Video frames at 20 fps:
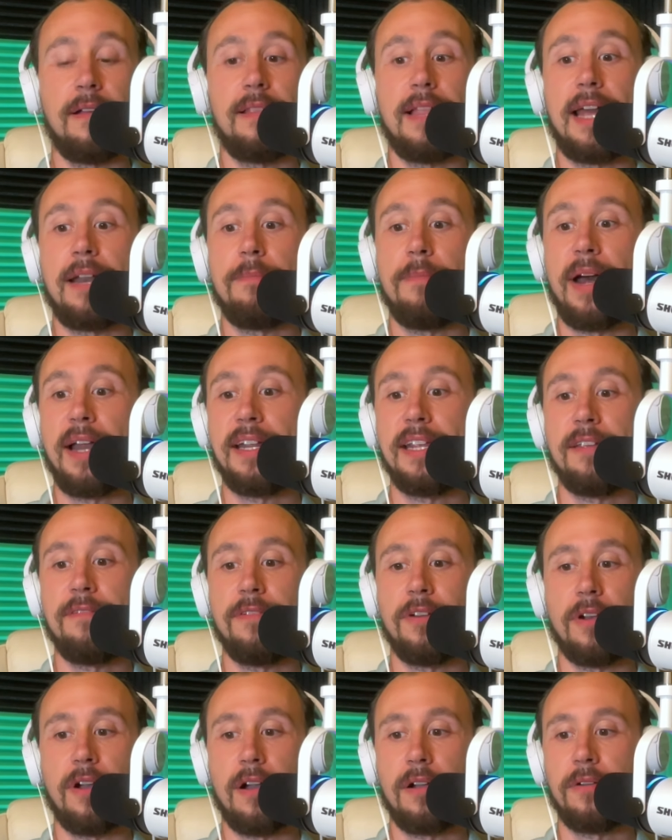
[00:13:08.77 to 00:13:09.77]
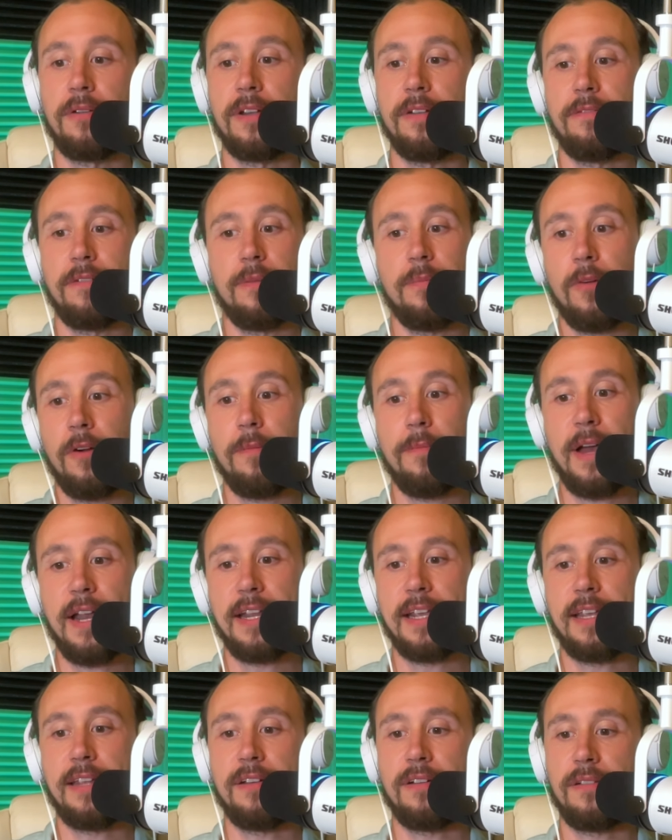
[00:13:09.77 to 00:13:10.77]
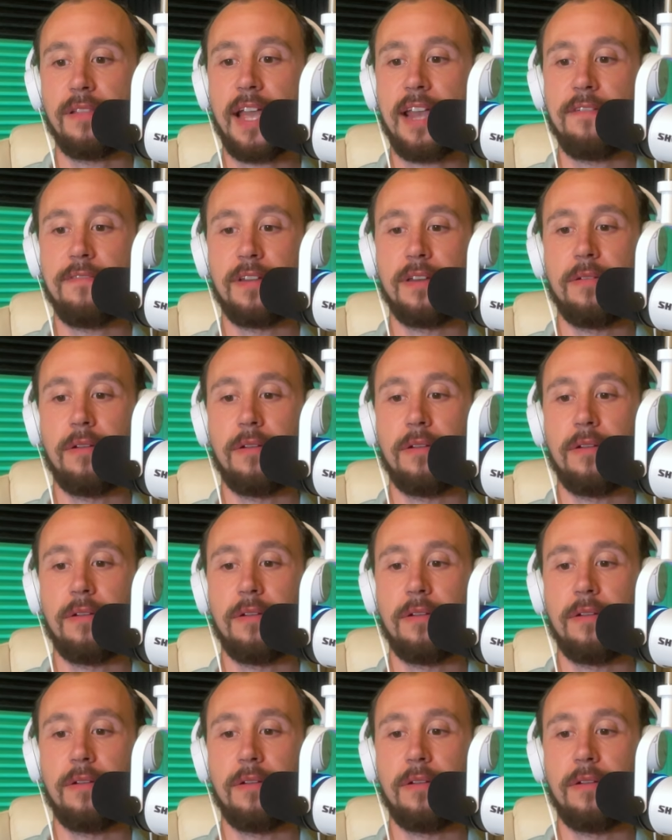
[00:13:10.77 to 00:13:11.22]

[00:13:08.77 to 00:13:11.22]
a lot of money if you're hungry for more money in your life,